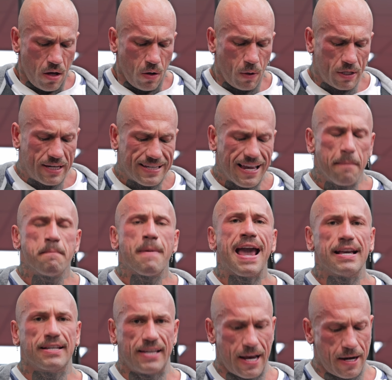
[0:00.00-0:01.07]
which is
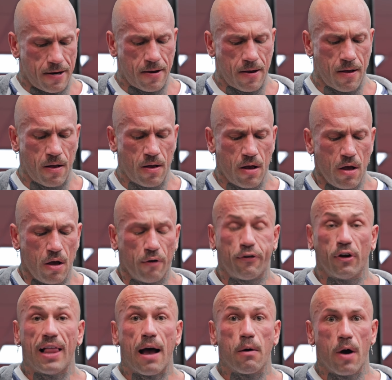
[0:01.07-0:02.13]
amazing
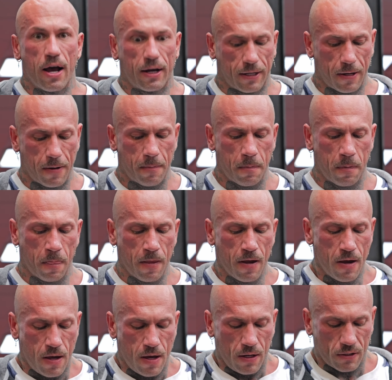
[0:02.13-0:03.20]
for lat work.
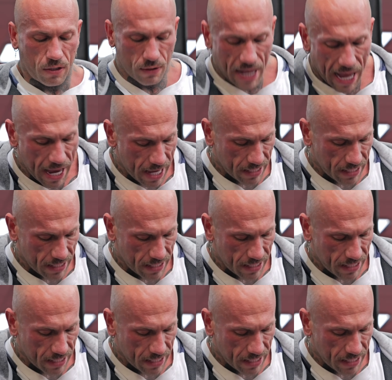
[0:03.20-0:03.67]
So that